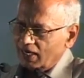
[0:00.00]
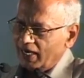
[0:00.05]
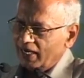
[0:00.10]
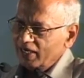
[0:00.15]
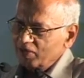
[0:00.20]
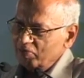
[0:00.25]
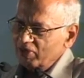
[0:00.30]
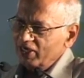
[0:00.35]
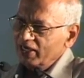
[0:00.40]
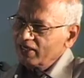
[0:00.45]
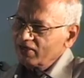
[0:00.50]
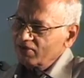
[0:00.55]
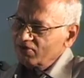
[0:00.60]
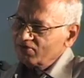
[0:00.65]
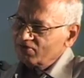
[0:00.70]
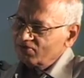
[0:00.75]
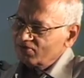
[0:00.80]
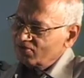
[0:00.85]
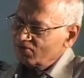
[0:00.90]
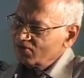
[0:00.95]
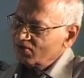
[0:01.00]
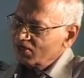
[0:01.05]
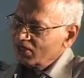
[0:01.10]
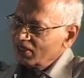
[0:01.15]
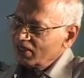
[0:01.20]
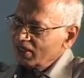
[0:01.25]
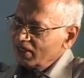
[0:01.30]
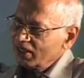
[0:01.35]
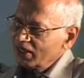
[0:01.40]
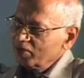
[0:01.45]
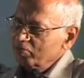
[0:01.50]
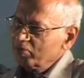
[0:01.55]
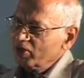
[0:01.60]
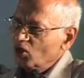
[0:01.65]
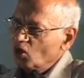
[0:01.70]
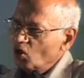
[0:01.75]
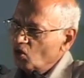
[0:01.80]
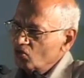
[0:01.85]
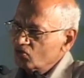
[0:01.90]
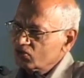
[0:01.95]
I believe it
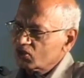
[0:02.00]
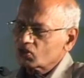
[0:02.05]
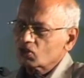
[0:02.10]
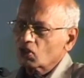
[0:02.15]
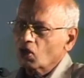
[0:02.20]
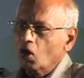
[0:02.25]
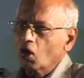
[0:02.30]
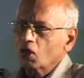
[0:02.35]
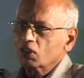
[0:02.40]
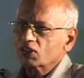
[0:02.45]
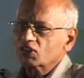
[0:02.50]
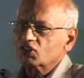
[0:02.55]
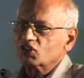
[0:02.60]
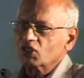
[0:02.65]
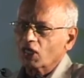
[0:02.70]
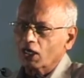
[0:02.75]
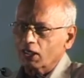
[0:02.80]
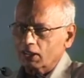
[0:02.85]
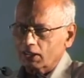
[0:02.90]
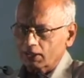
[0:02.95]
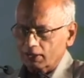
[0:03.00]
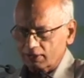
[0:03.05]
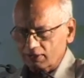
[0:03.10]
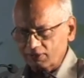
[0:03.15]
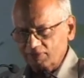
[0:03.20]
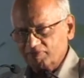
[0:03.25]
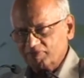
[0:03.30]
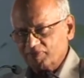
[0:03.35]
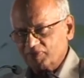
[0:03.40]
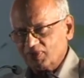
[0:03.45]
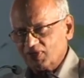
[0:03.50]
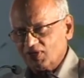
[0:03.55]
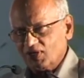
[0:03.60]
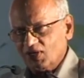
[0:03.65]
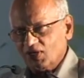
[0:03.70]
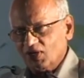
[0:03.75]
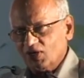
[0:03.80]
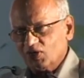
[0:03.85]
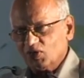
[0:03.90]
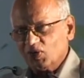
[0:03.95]
behoves on the children
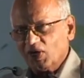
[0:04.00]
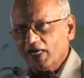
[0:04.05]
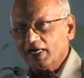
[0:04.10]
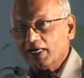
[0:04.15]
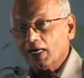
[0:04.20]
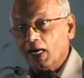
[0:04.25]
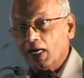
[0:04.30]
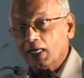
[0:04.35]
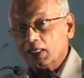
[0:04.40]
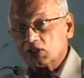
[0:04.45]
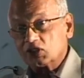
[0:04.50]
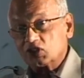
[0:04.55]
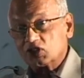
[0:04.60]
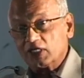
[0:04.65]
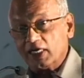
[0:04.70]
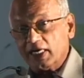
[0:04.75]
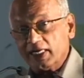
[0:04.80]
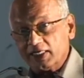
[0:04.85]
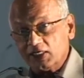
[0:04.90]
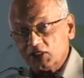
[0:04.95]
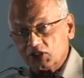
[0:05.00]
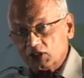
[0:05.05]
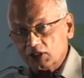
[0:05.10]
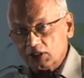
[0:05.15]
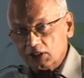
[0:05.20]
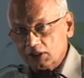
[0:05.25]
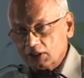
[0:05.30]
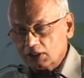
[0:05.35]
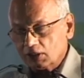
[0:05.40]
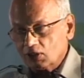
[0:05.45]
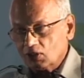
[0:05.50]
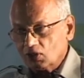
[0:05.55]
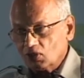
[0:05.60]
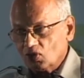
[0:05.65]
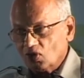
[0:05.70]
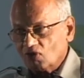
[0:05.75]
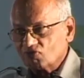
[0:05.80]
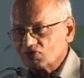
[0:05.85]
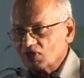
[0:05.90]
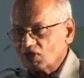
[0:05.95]
to enhance the legacy
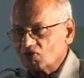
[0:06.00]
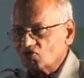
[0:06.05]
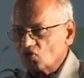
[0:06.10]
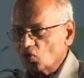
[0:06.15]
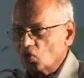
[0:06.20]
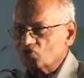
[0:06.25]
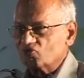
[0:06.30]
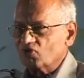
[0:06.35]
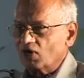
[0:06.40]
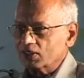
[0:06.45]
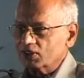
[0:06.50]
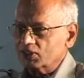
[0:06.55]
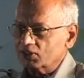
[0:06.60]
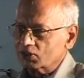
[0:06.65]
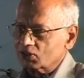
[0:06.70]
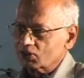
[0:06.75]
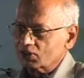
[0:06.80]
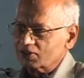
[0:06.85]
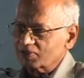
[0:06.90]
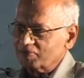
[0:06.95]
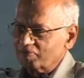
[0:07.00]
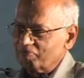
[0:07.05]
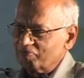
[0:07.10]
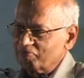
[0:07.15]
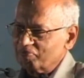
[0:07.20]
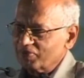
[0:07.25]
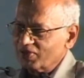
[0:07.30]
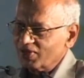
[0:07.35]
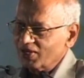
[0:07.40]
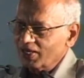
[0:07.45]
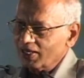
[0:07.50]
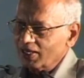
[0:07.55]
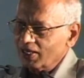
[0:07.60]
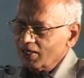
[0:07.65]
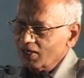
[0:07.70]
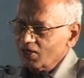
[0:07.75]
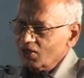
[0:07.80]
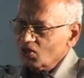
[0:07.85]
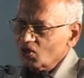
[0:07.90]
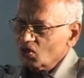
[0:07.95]
of their forefathers.
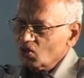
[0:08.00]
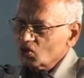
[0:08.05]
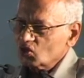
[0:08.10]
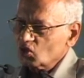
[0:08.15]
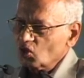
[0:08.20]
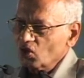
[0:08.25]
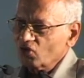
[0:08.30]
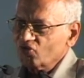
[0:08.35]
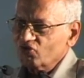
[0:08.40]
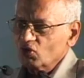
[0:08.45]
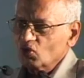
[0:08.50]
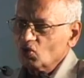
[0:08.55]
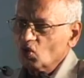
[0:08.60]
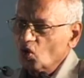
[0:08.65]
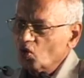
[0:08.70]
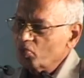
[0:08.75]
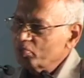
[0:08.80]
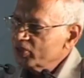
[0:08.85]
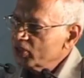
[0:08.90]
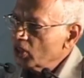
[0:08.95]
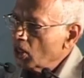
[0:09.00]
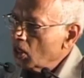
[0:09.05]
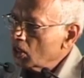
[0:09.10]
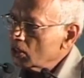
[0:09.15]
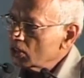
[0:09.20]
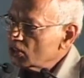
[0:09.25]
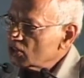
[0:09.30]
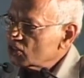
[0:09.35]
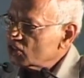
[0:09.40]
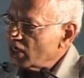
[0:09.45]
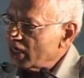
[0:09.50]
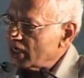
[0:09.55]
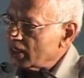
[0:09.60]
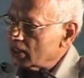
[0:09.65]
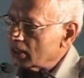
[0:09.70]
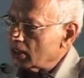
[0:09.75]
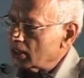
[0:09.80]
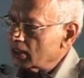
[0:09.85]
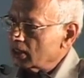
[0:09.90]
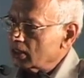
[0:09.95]
So if you go beyond
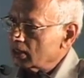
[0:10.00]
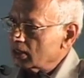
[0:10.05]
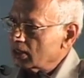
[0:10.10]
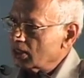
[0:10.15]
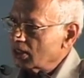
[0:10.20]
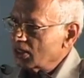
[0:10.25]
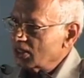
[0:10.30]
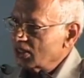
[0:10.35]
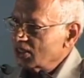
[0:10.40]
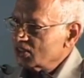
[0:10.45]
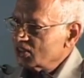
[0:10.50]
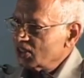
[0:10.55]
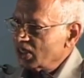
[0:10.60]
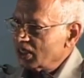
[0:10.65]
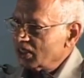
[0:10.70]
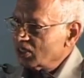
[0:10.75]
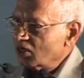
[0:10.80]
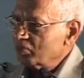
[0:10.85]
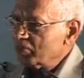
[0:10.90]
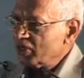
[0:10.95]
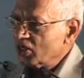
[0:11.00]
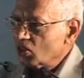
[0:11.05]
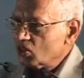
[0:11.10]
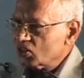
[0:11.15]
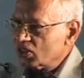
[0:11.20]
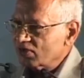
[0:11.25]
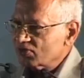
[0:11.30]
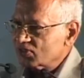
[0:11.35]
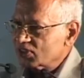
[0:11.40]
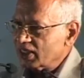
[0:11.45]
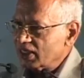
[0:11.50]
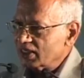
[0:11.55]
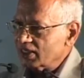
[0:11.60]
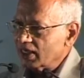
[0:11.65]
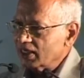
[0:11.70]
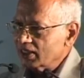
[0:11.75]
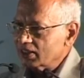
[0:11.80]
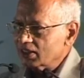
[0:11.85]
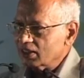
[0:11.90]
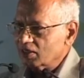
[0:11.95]
Charaka, Charaka may not have
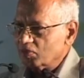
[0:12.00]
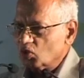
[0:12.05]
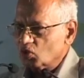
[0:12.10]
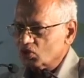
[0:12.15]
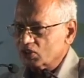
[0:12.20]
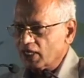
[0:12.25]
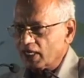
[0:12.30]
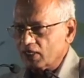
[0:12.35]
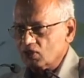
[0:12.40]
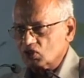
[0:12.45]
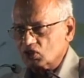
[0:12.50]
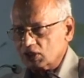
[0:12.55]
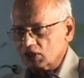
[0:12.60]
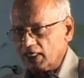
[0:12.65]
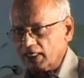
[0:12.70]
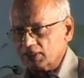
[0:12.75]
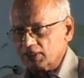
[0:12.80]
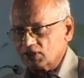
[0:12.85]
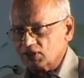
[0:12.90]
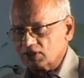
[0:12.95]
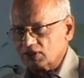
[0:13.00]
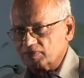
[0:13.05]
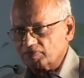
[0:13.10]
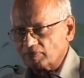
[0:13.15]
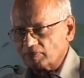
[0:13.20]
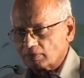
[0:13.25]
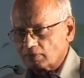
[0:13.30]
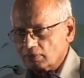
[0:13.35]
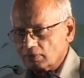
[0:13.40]
said anything about nanoscience.